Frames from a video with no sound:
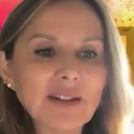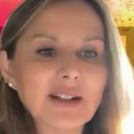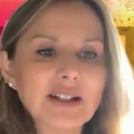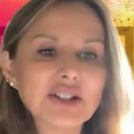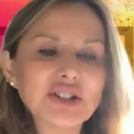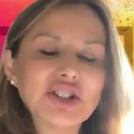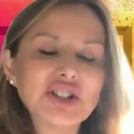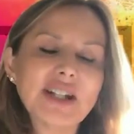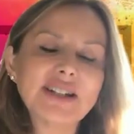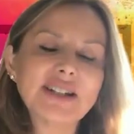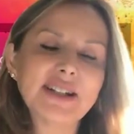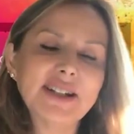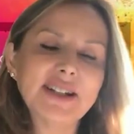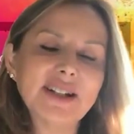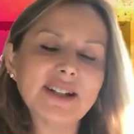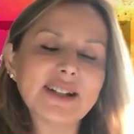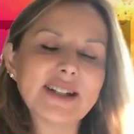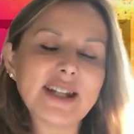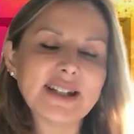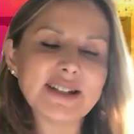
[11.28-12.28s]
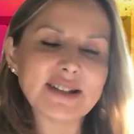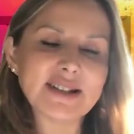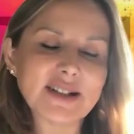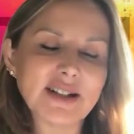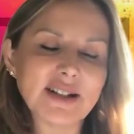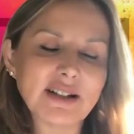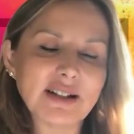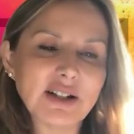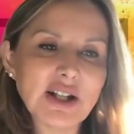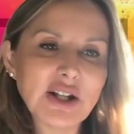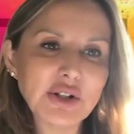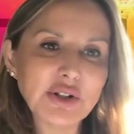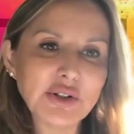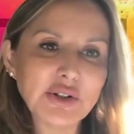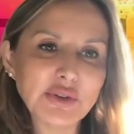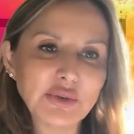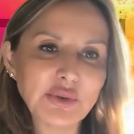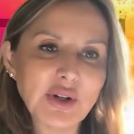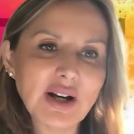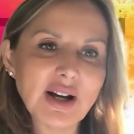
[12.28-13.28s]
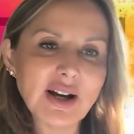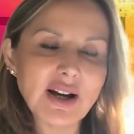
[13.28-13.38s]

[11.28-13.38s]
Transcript: Jenny Cader, who,